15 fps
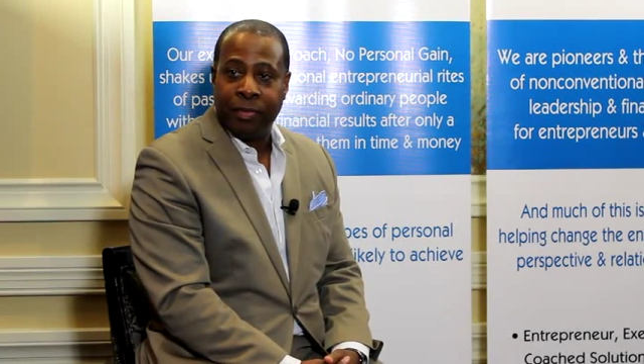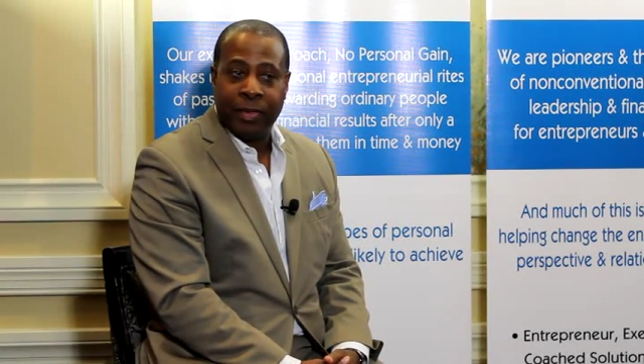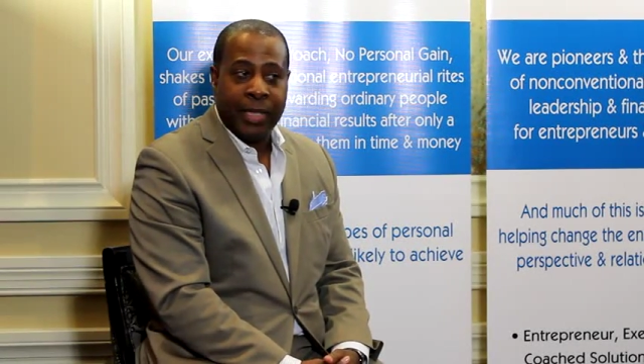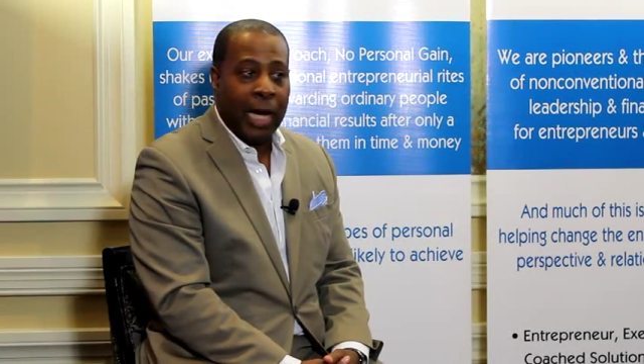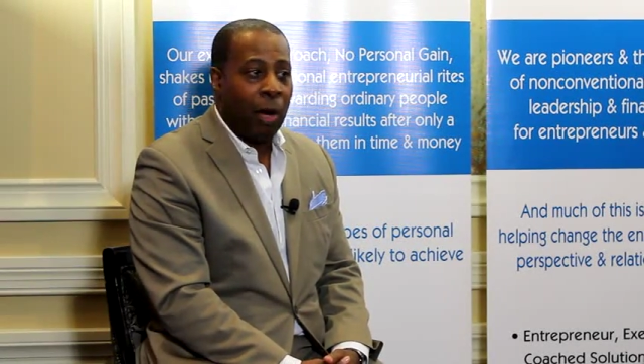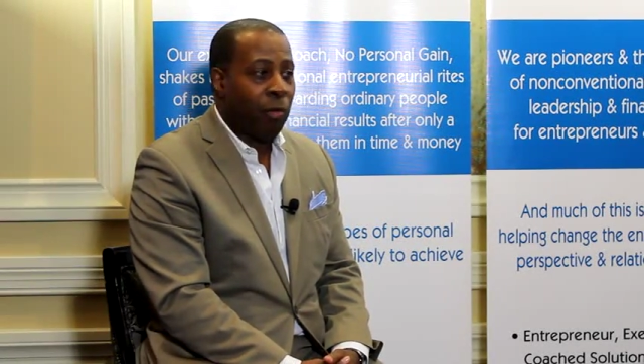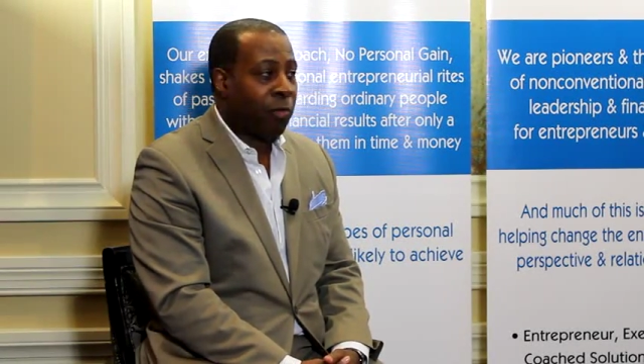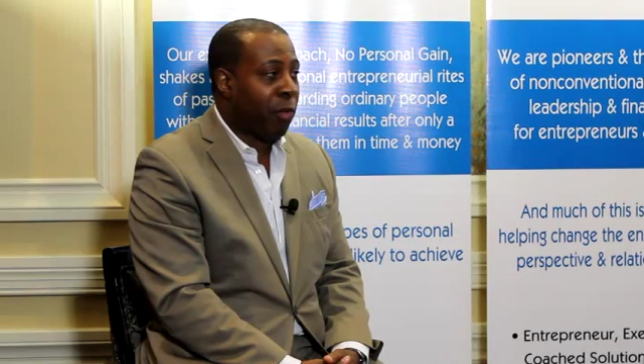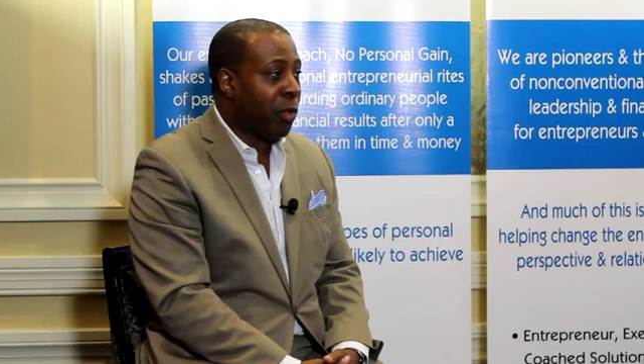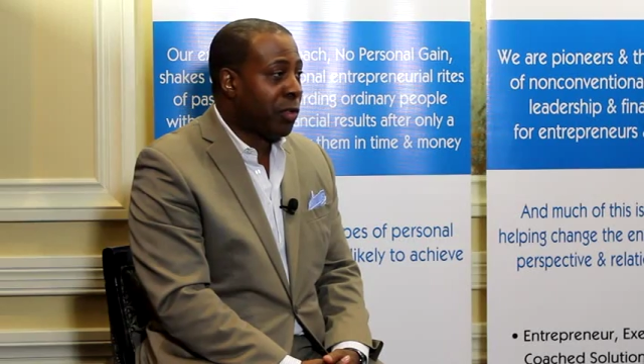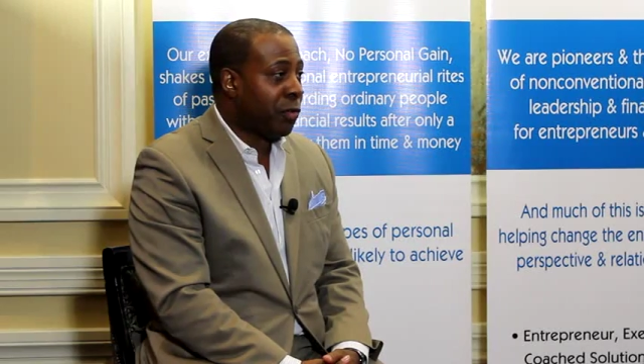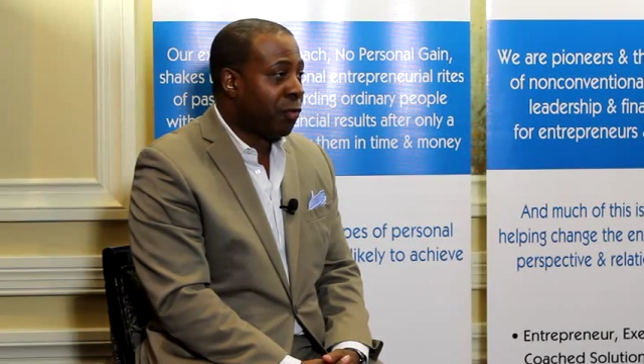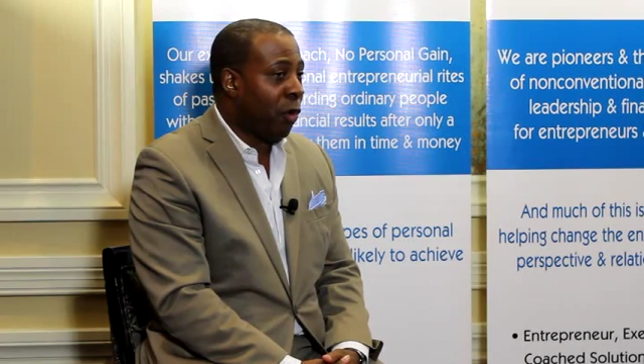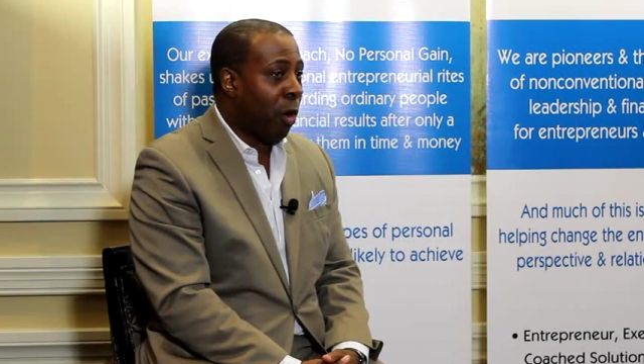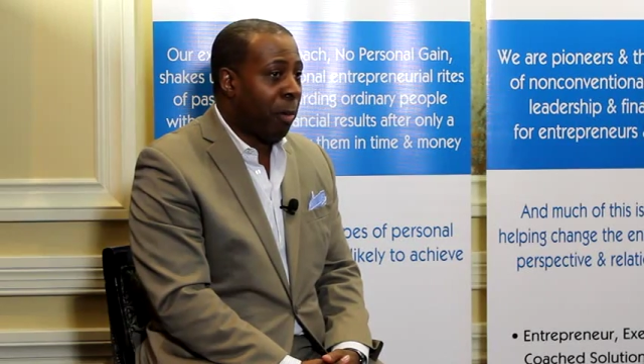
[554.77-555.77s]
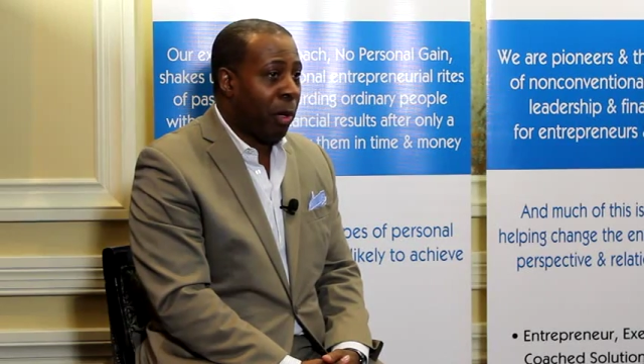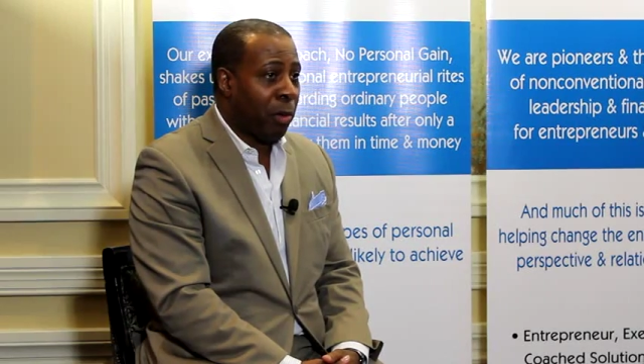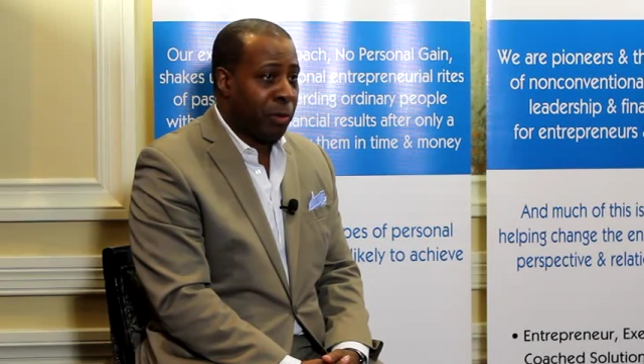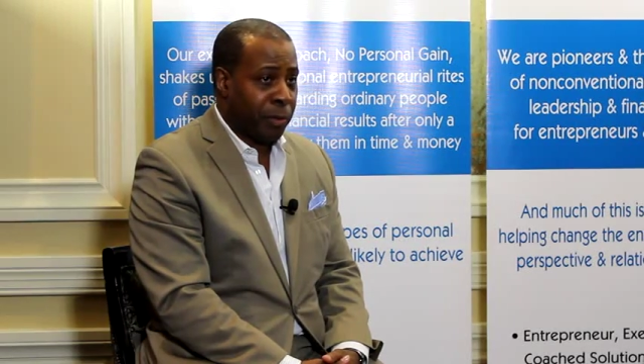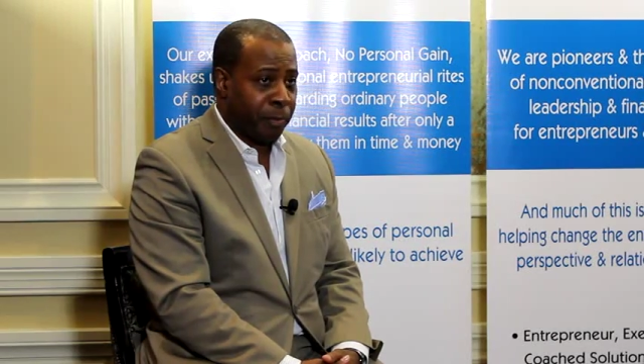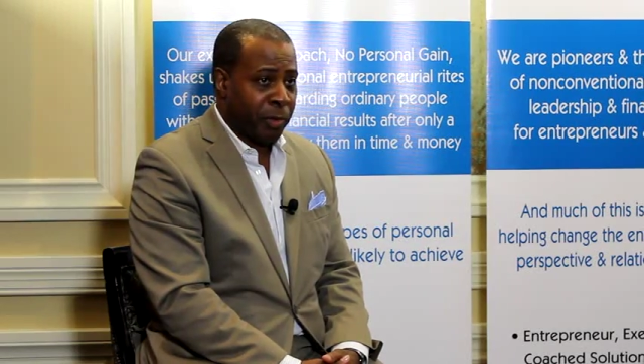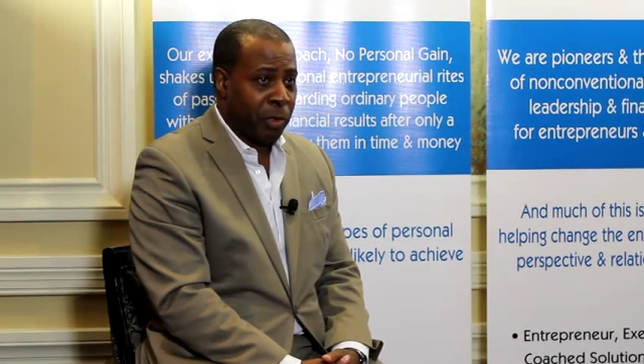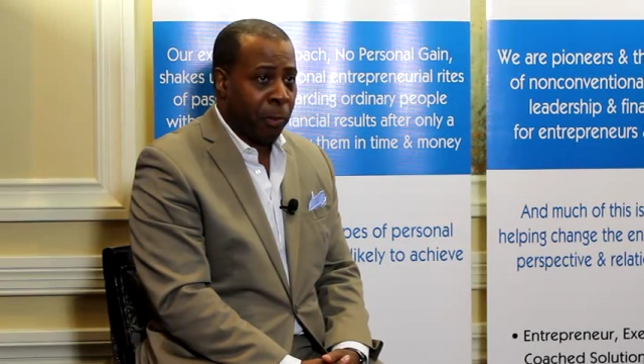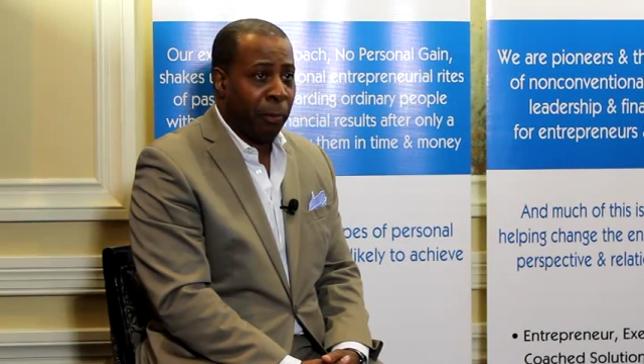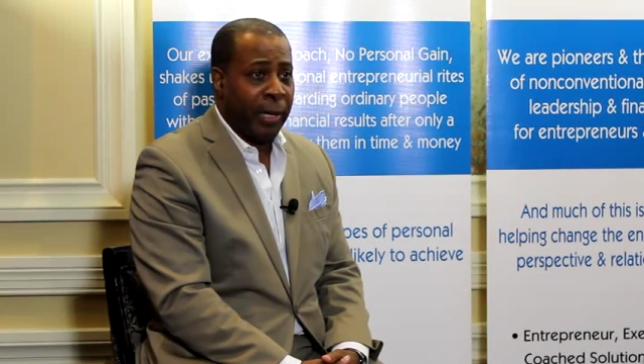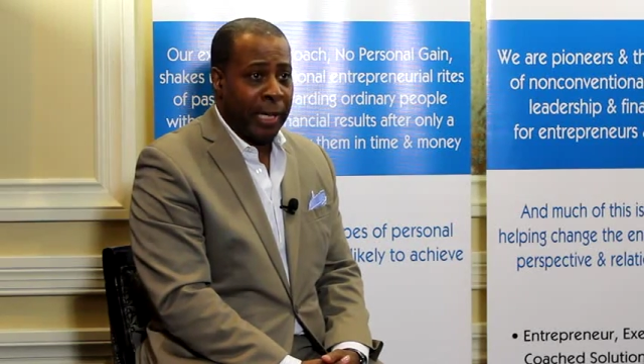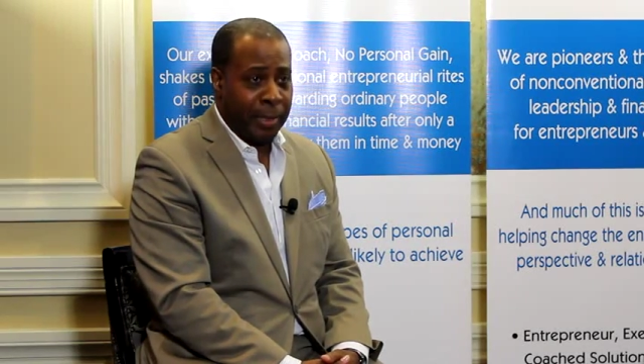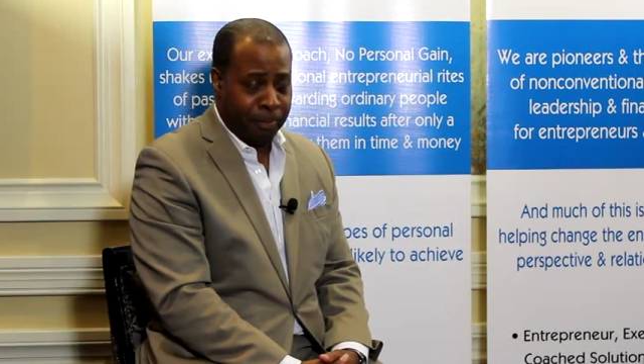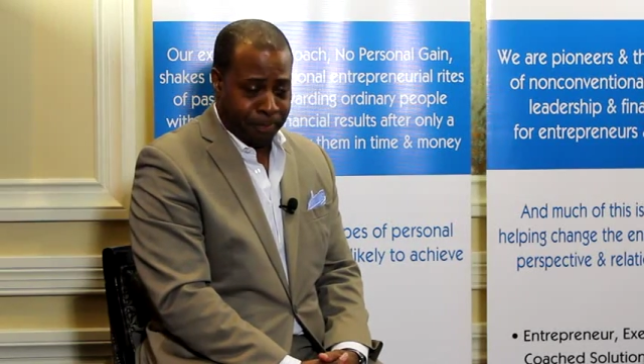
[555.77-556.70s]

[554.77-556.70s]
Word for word: Now, first and foremost, Sabrina,